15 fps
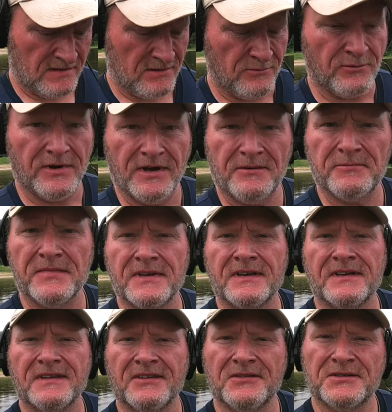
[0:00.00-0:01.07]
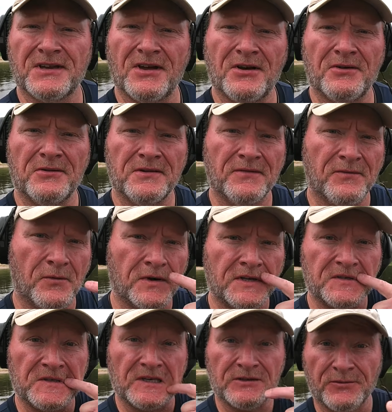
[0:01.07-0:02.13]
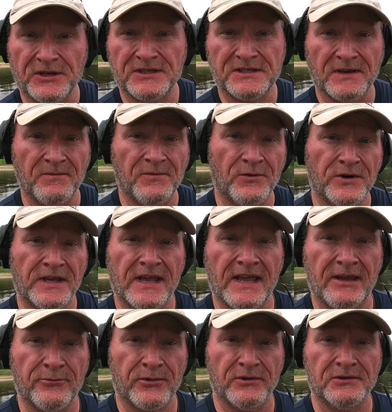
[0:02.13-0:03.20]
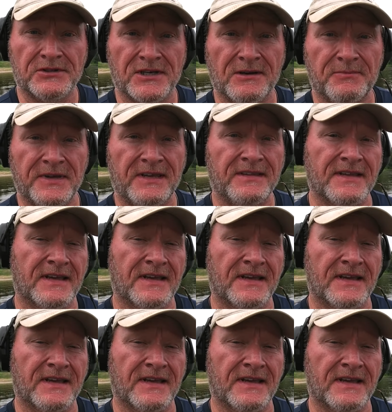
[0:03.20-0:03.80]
Well, you saw 46, 47, 48, real jumpy.